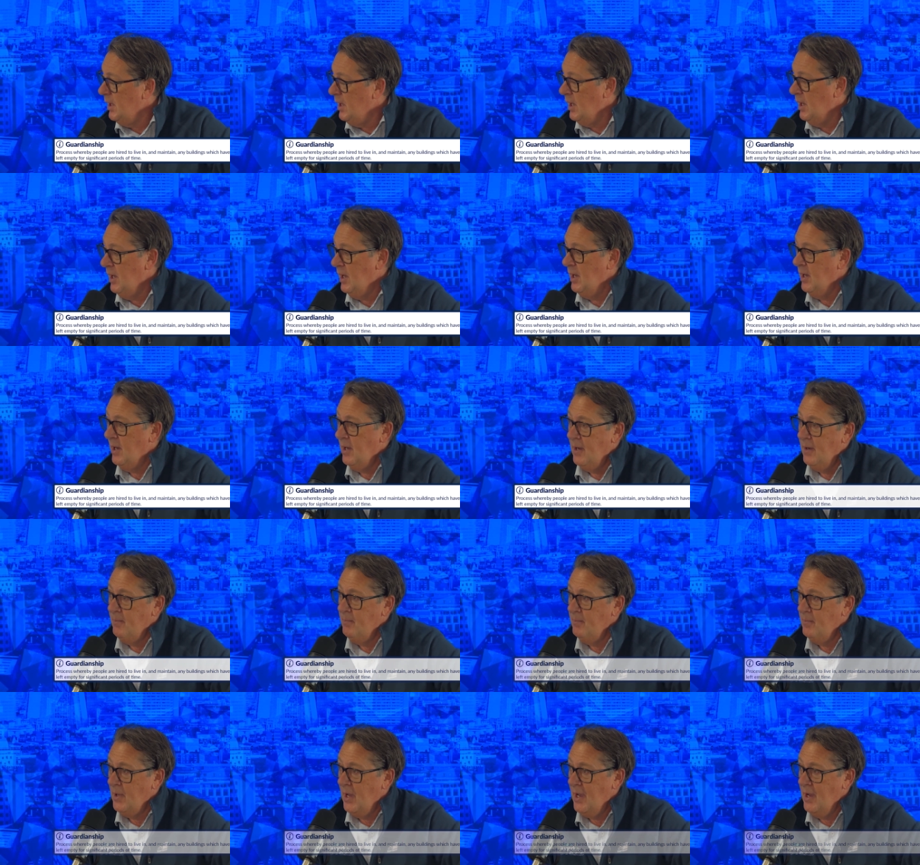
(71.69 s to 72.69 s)
Um,
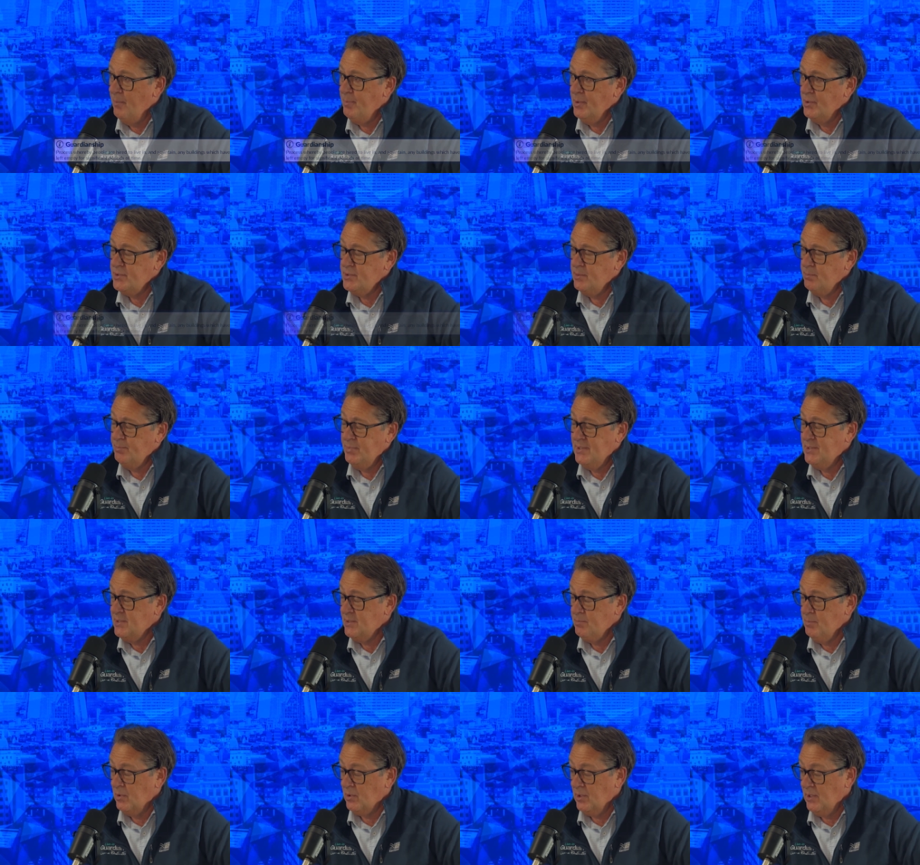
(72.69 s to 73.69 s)
our
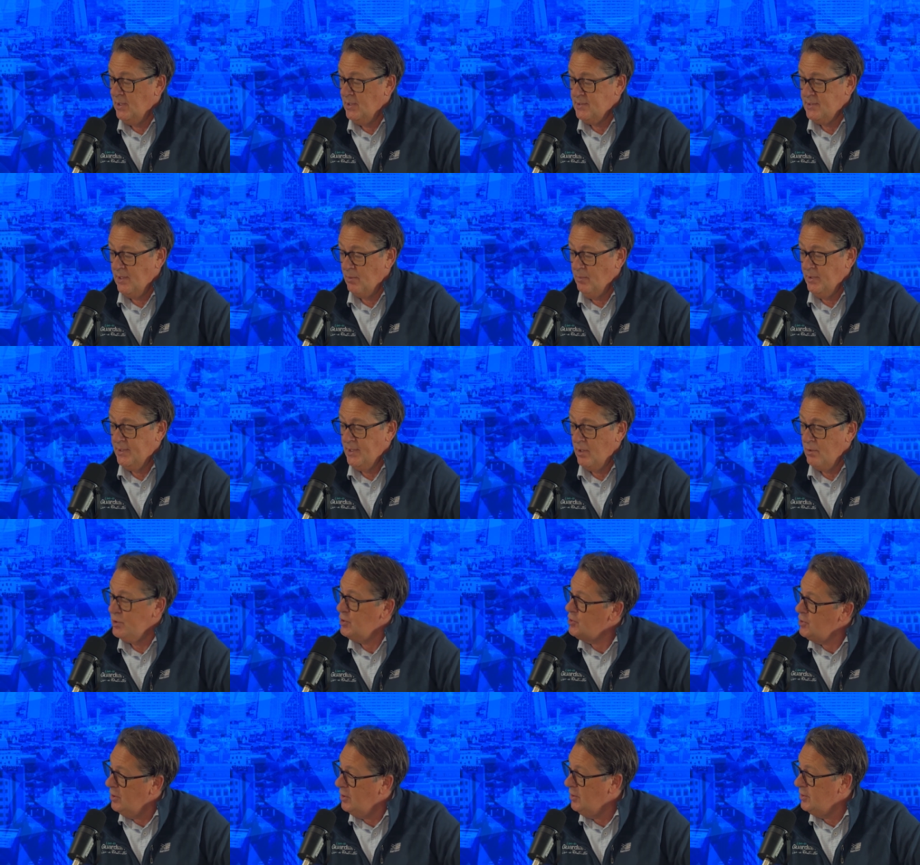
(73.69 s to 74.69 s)
business model is that we don't
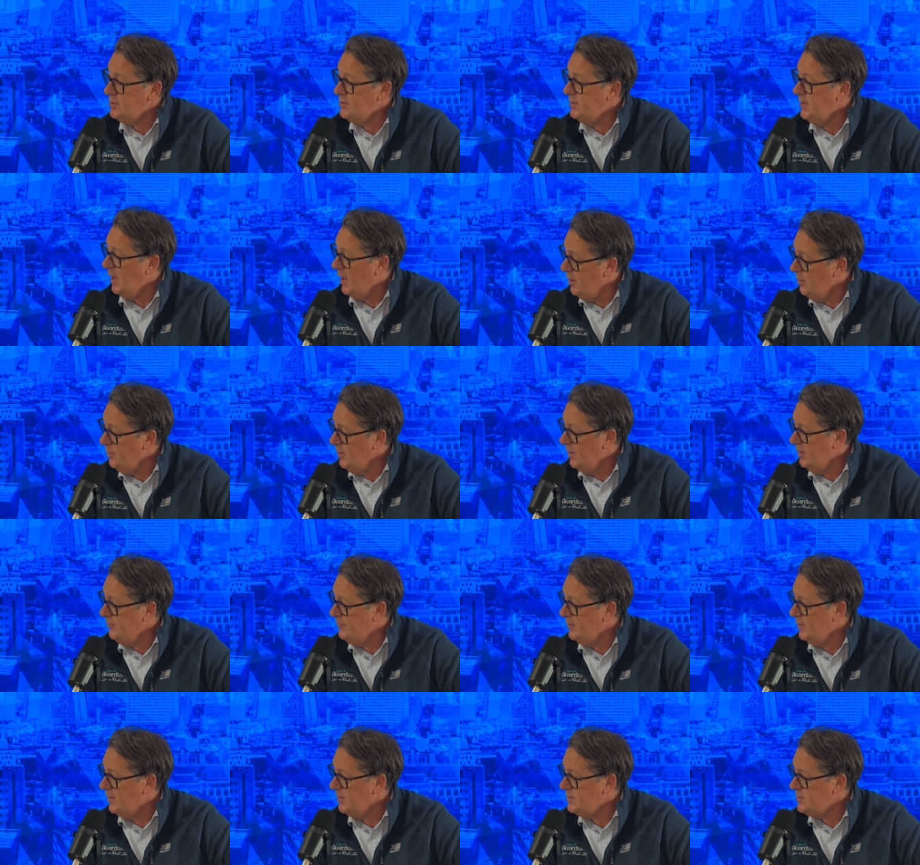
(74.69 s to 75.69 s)
charge the owner
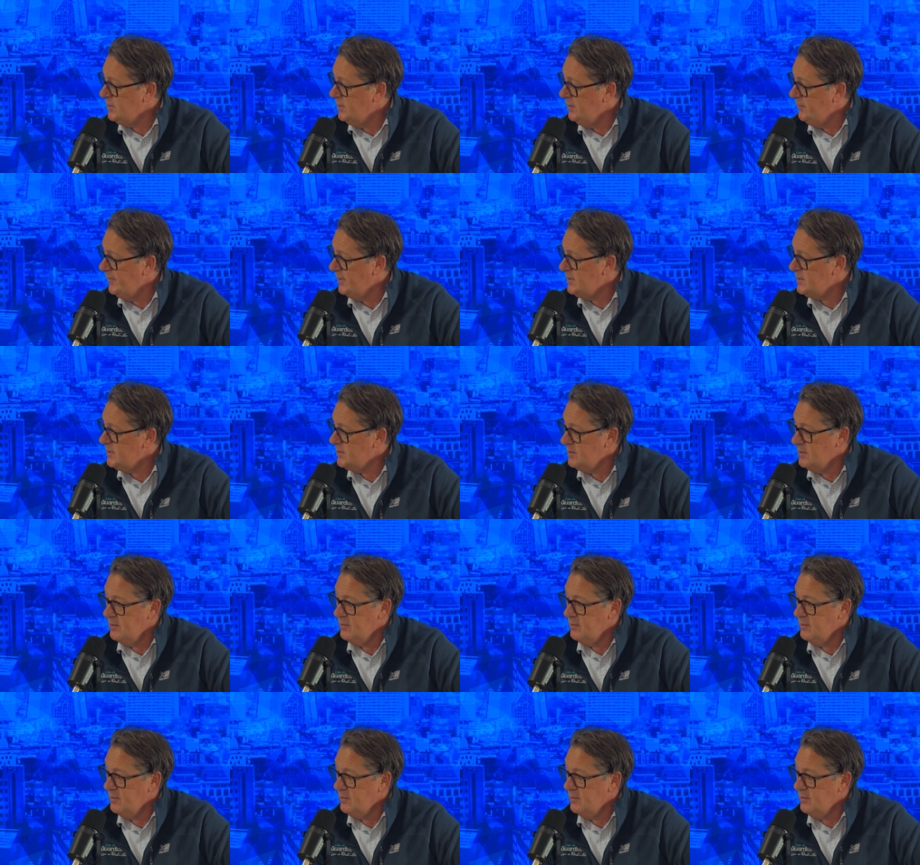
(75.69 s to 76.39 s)
for our service,